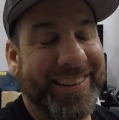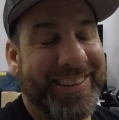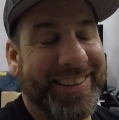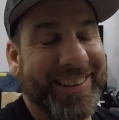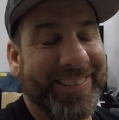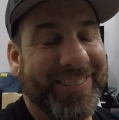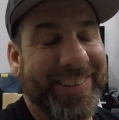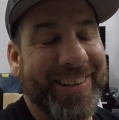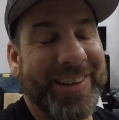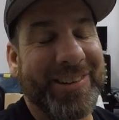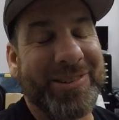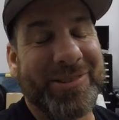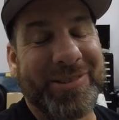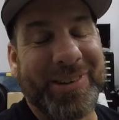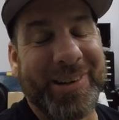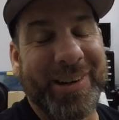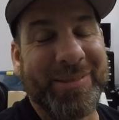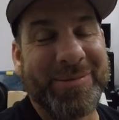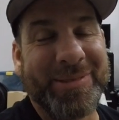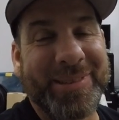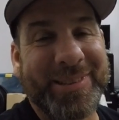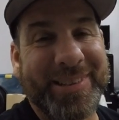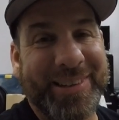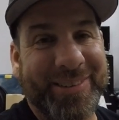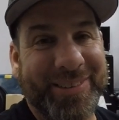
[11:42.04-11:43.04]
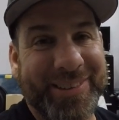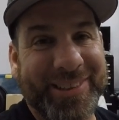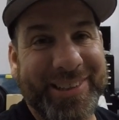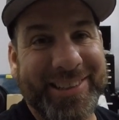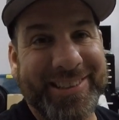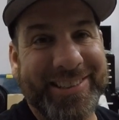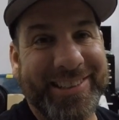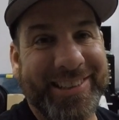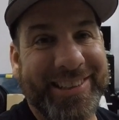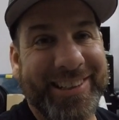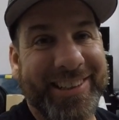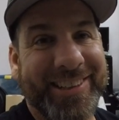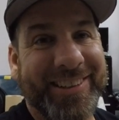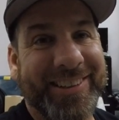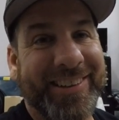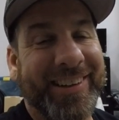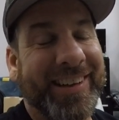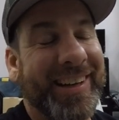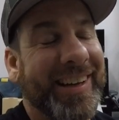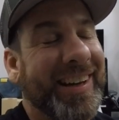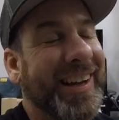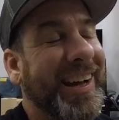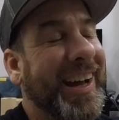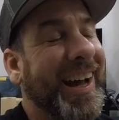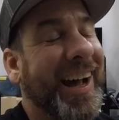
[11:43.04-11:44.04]
the rear drums several years ago,
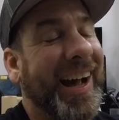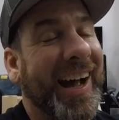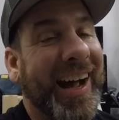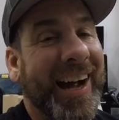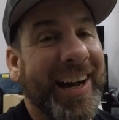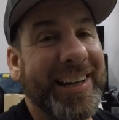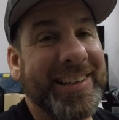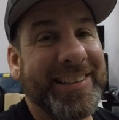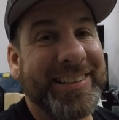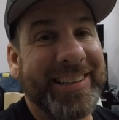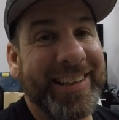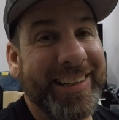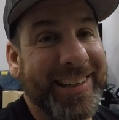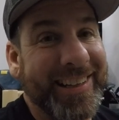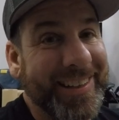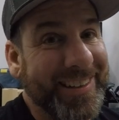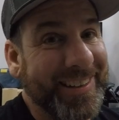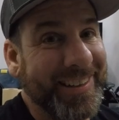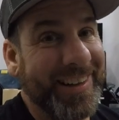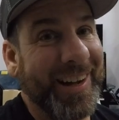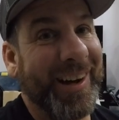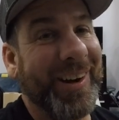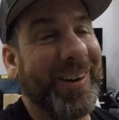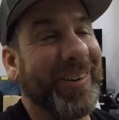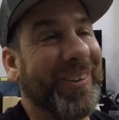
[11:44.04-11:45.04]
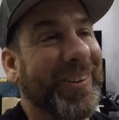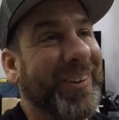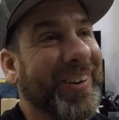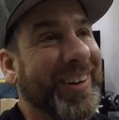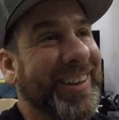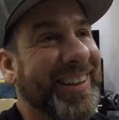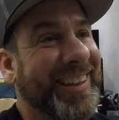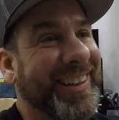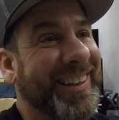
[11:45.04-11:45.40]
I didn't know,